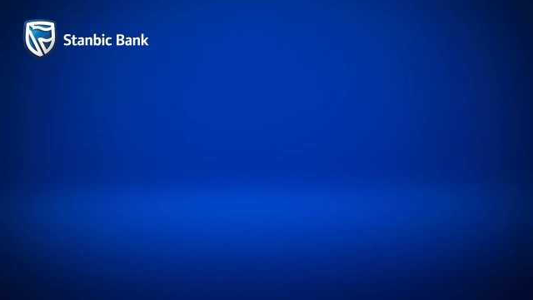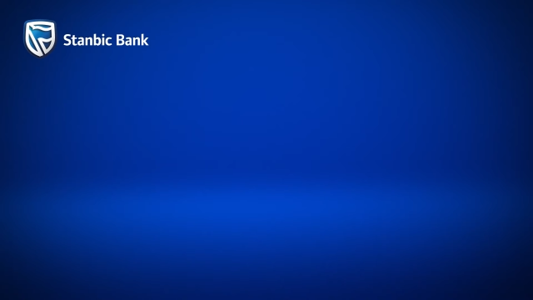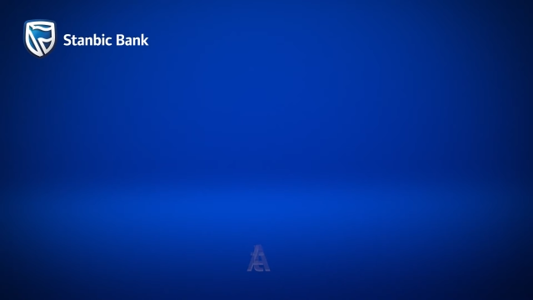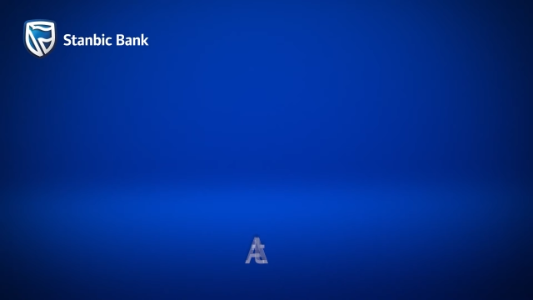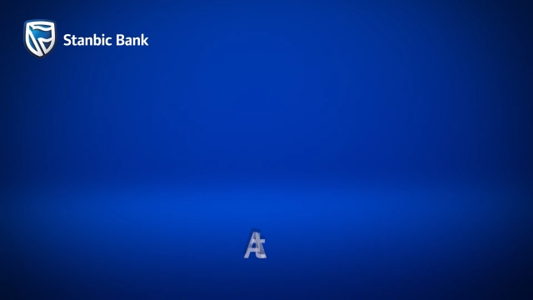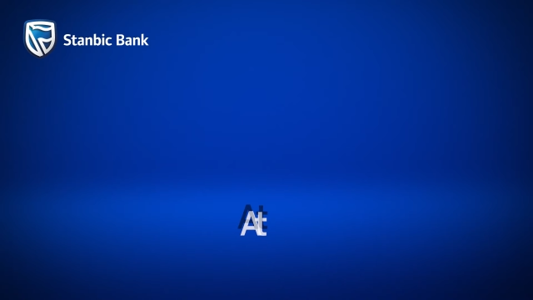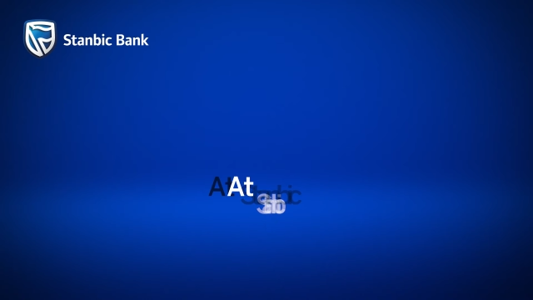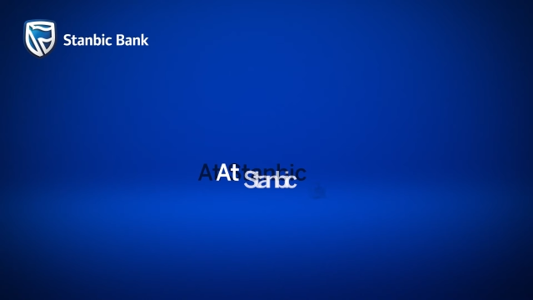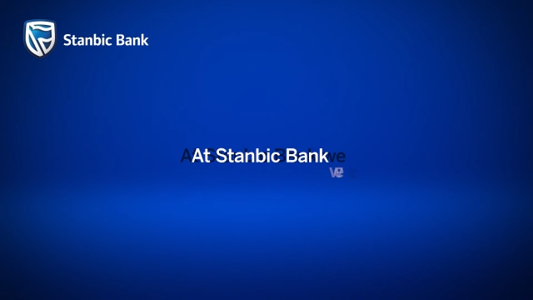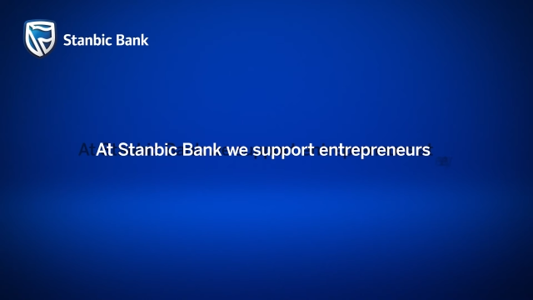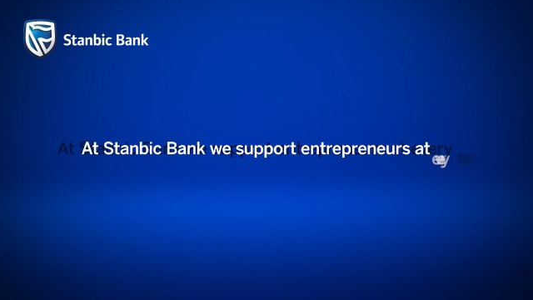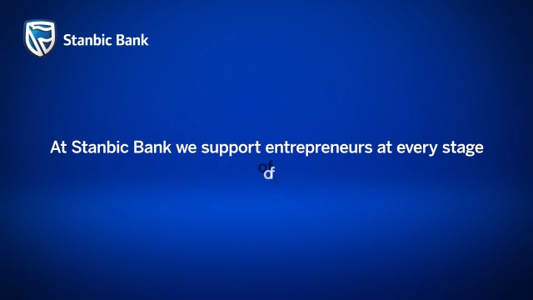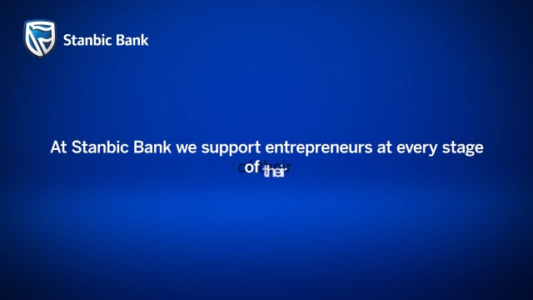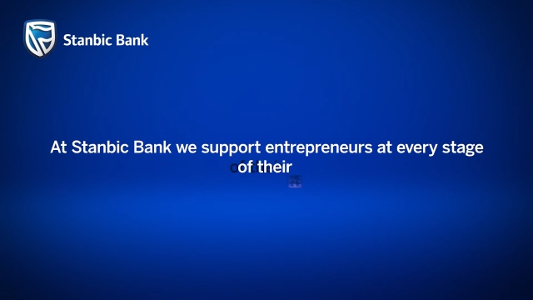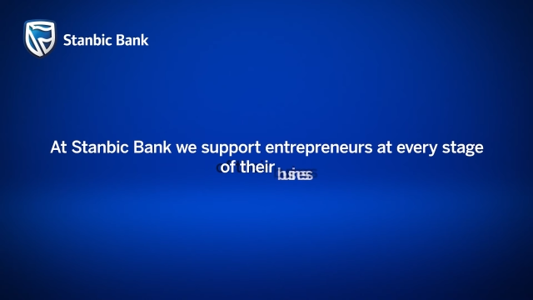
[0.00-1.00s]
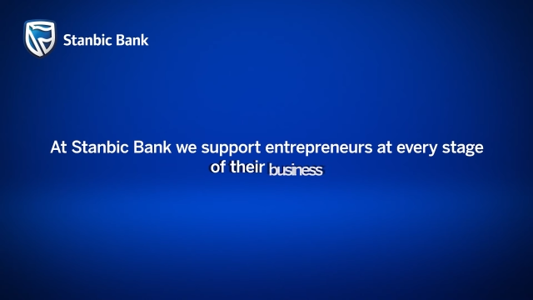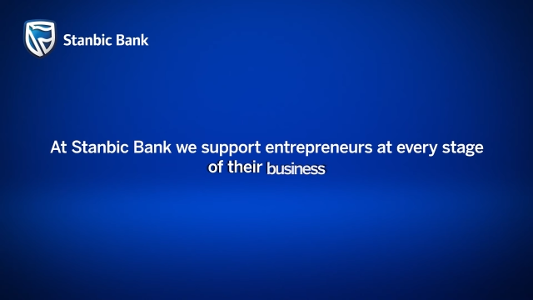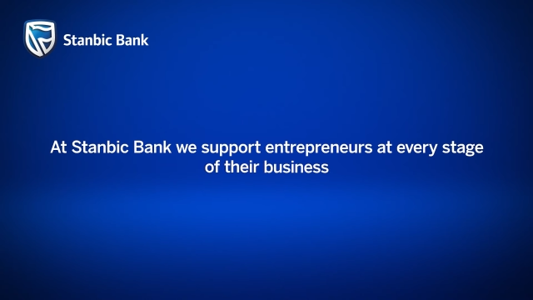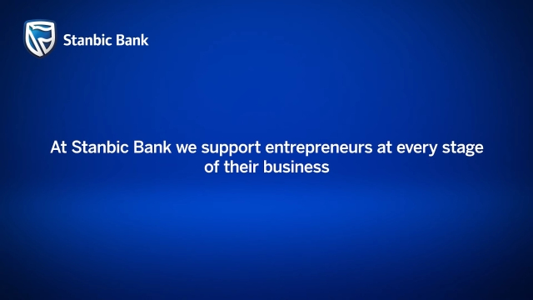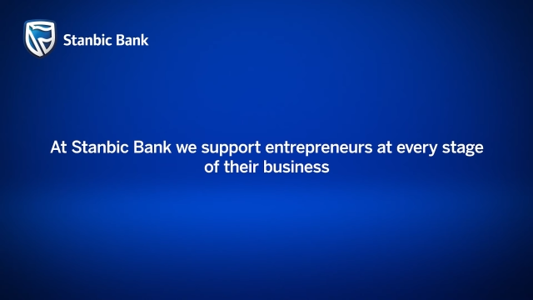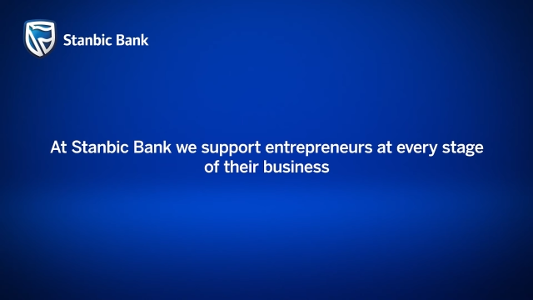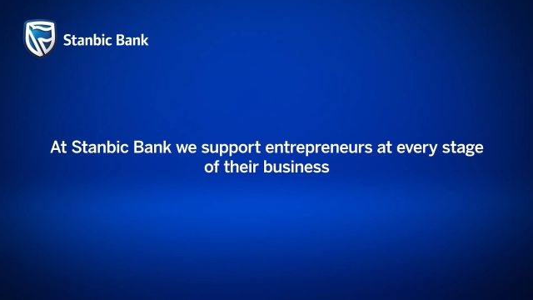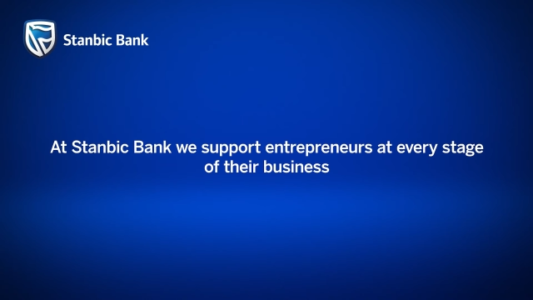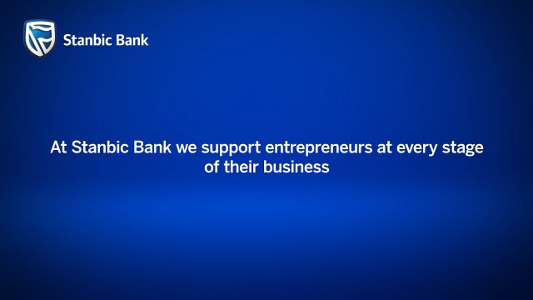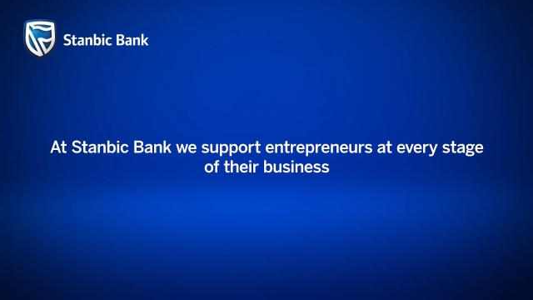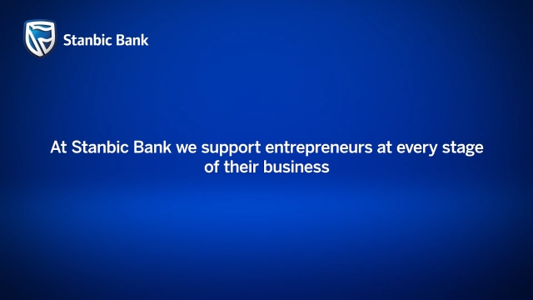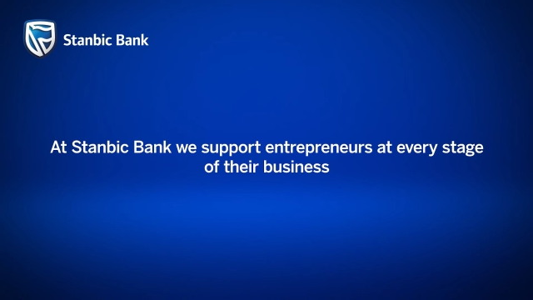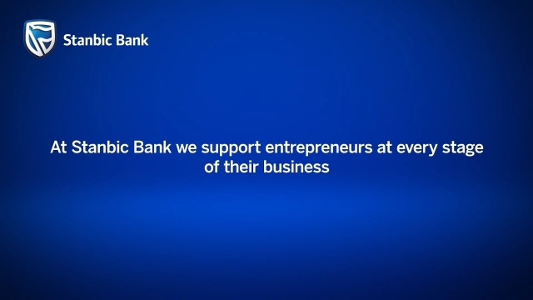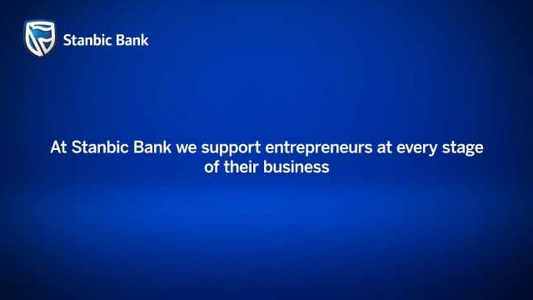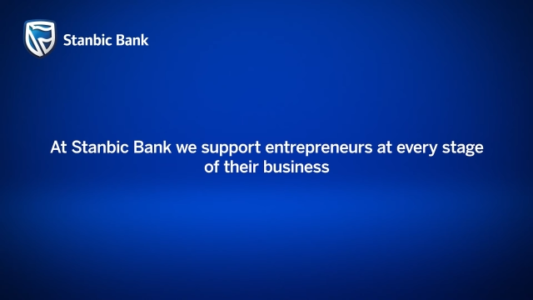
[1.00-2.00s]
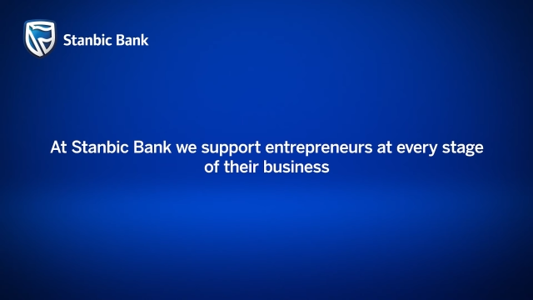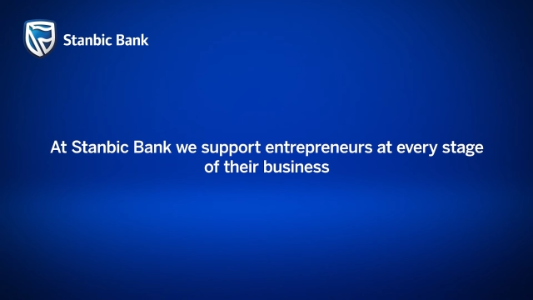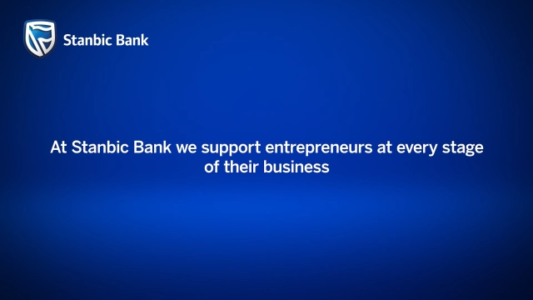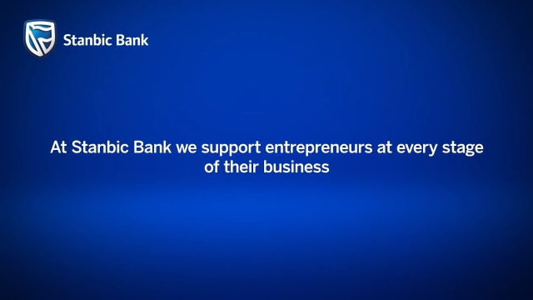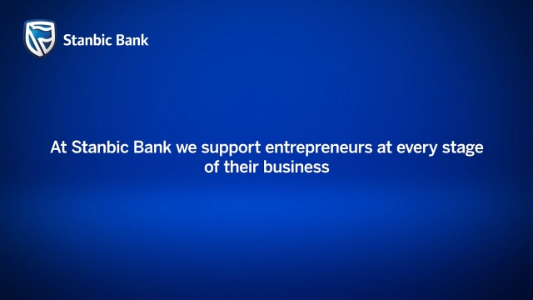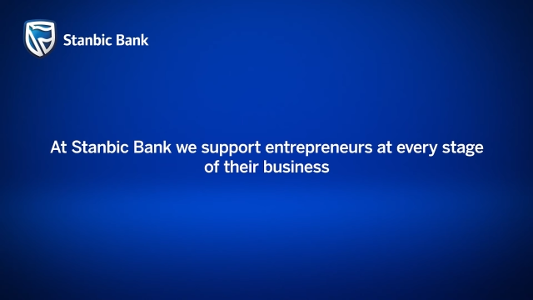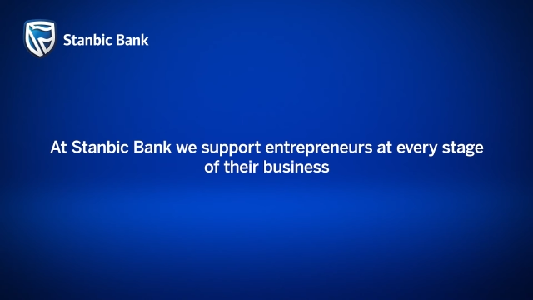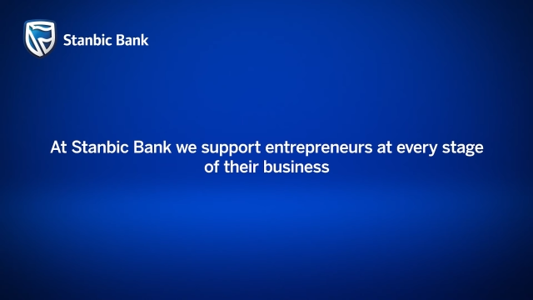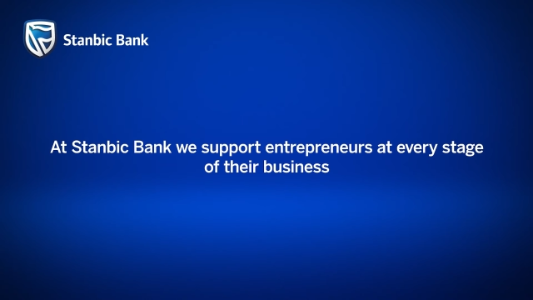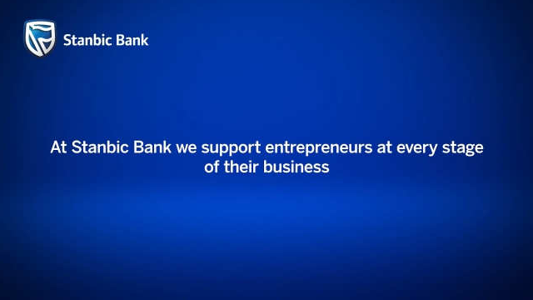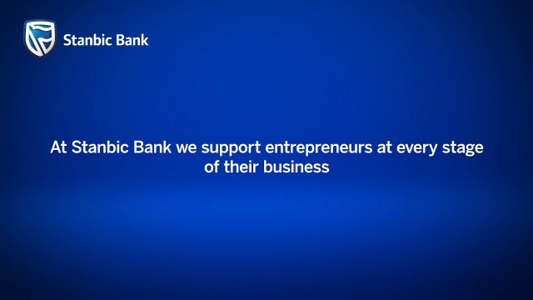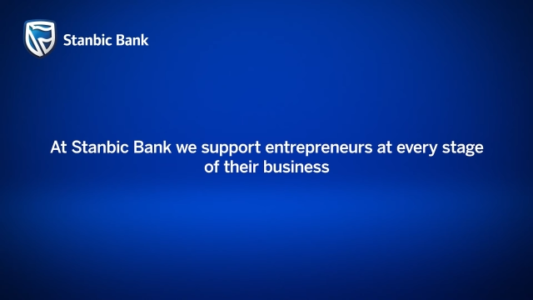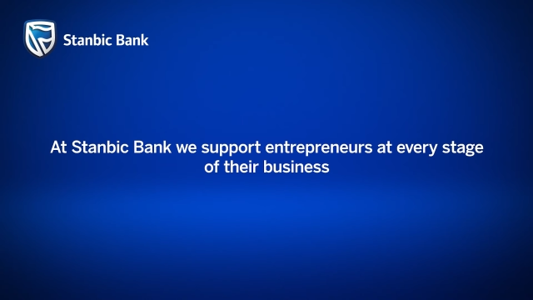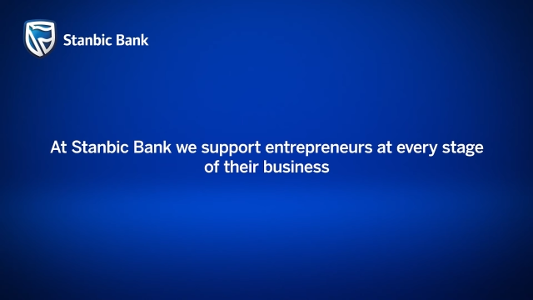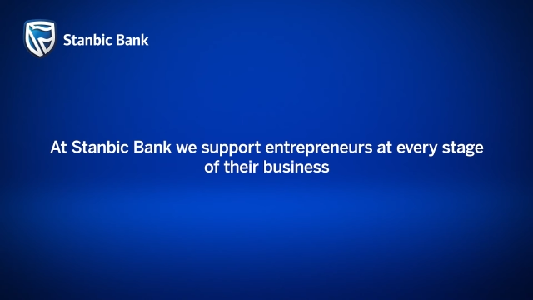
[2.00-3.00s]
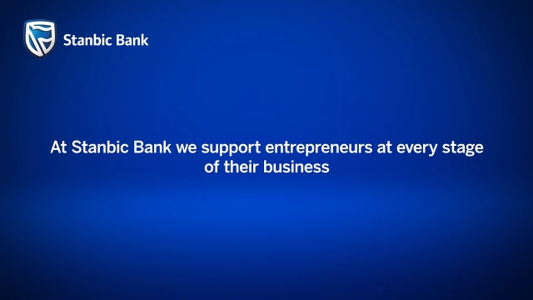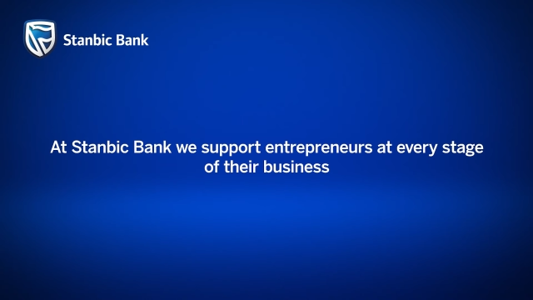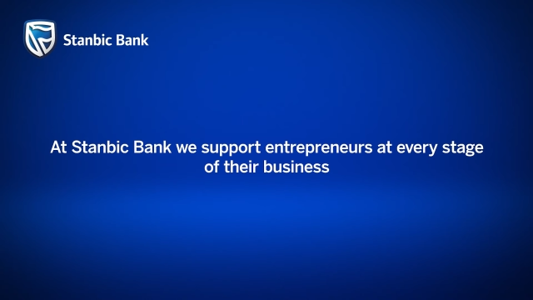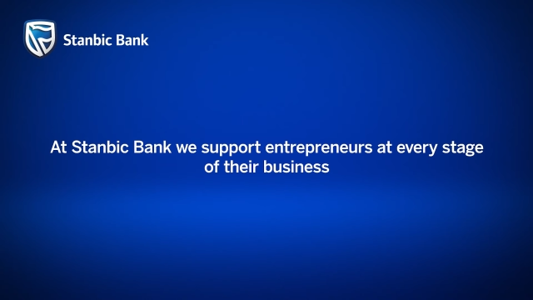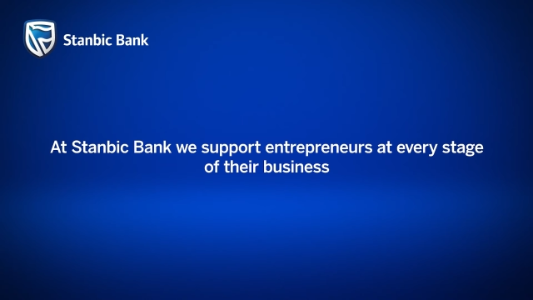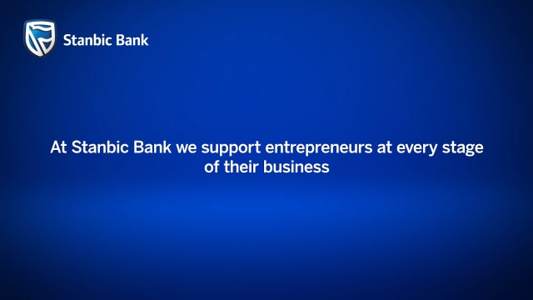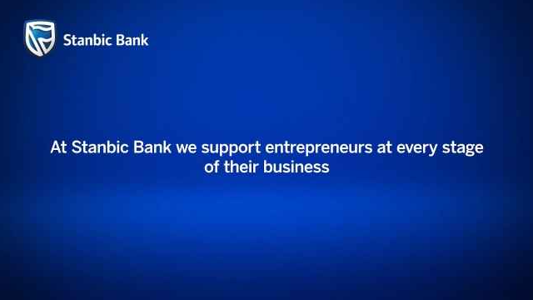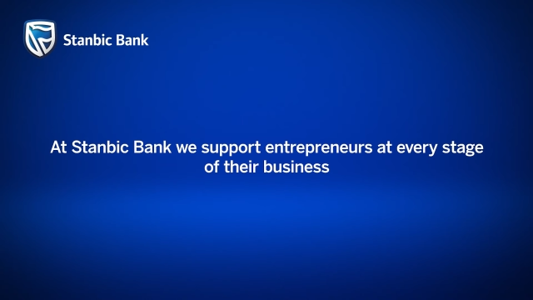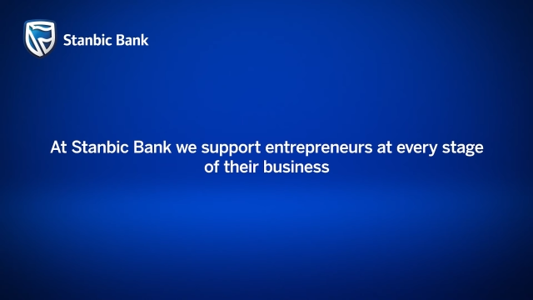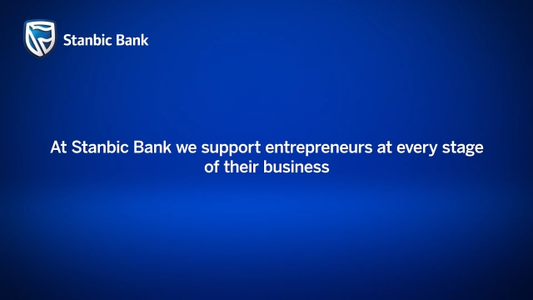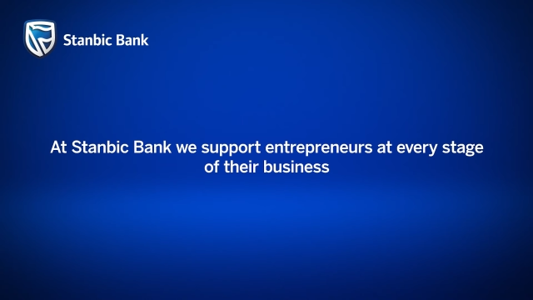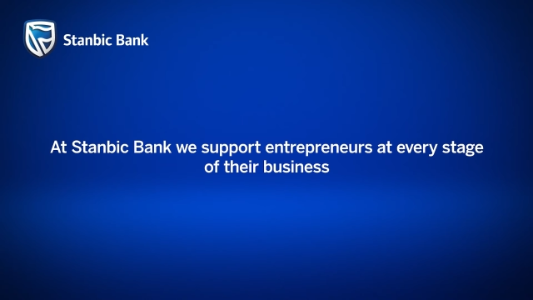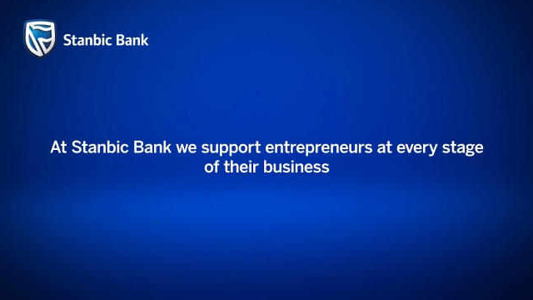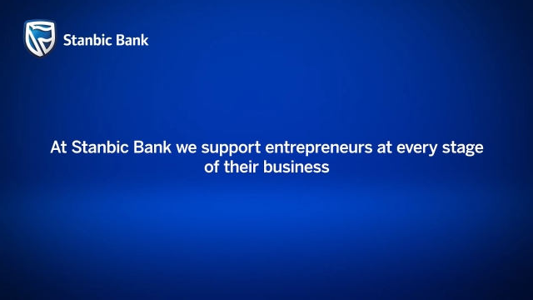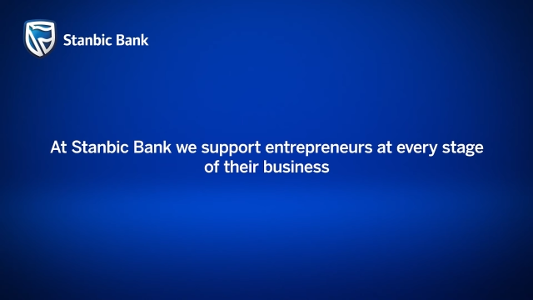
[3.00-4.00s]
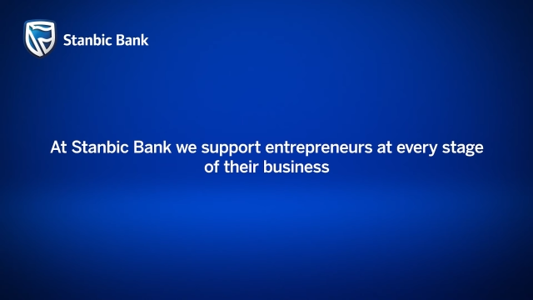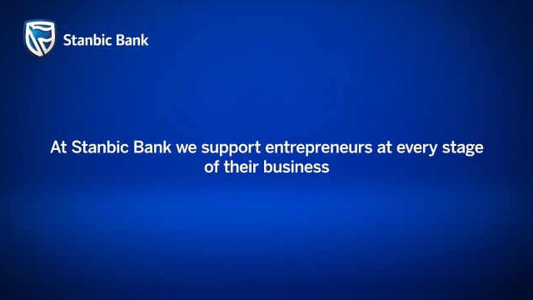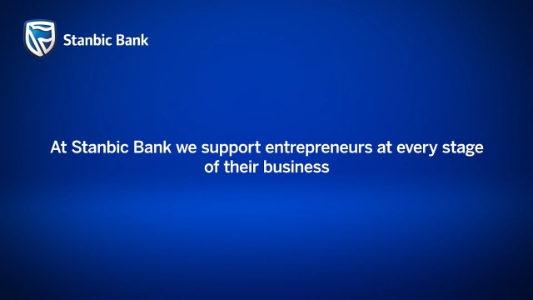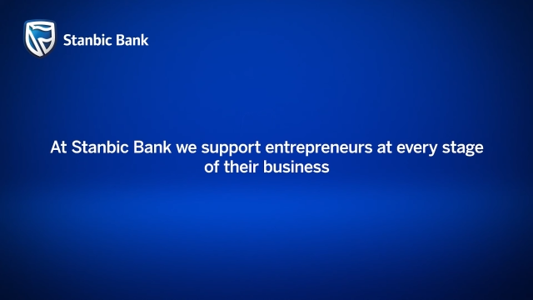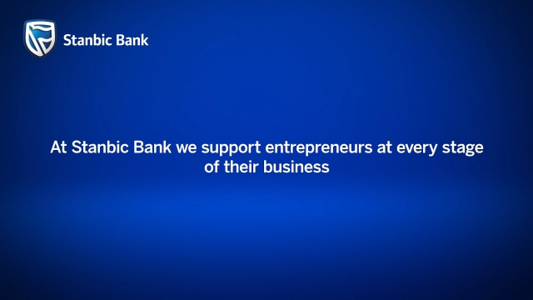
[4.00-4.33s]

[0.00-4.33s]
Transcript: (no speaker visible)